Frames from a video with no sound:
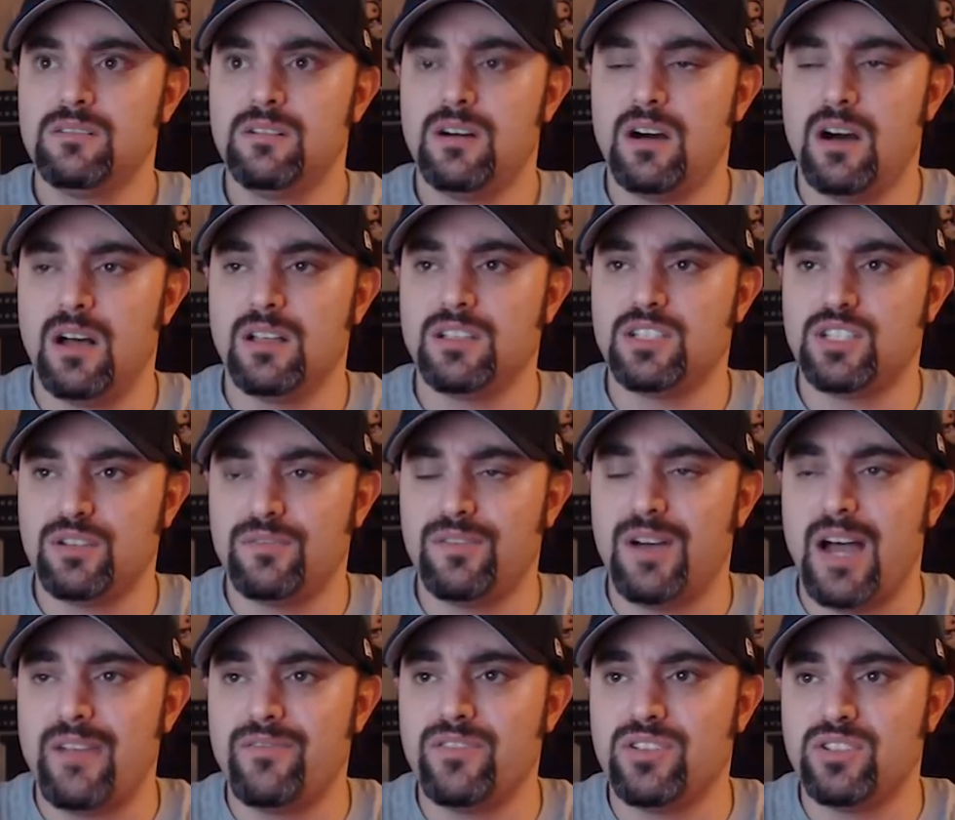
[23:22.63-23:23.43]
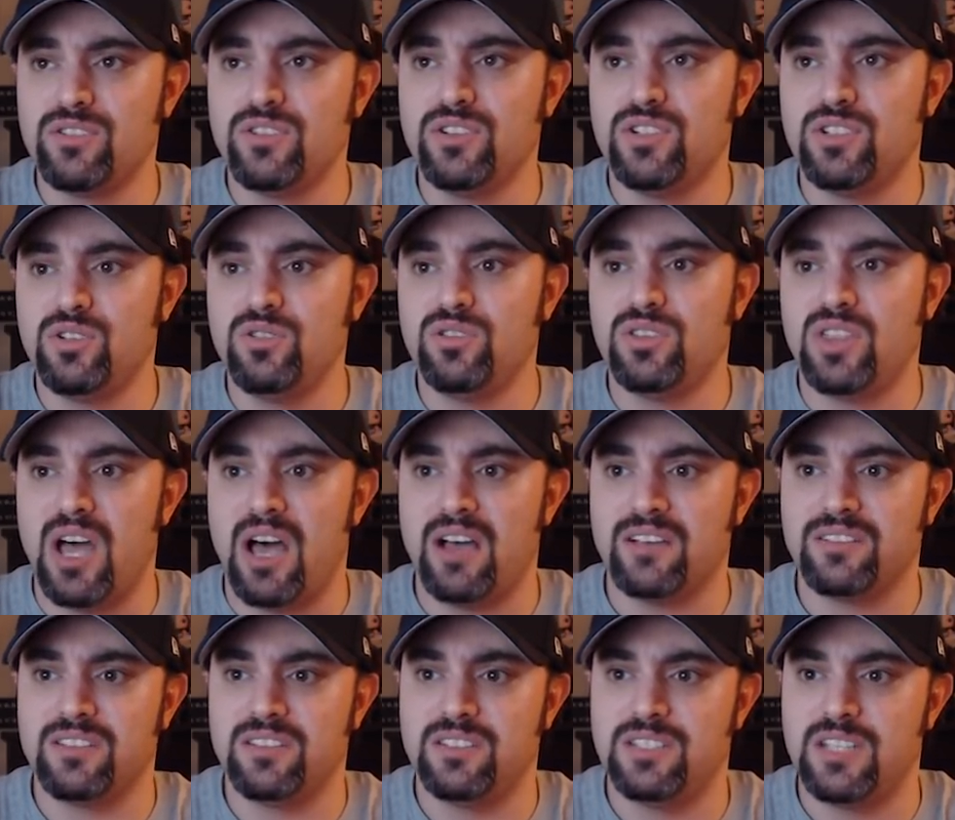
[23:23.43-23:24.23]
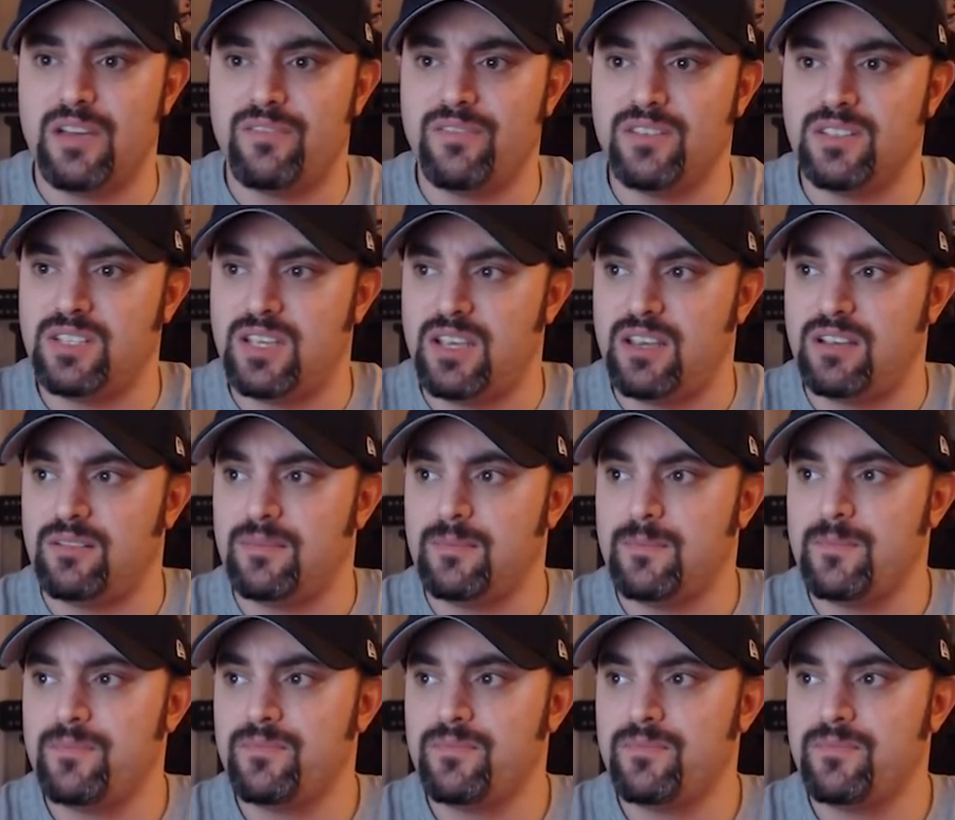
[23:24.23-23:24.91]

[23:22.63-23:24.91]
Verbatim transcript: on Survivor Series 2017.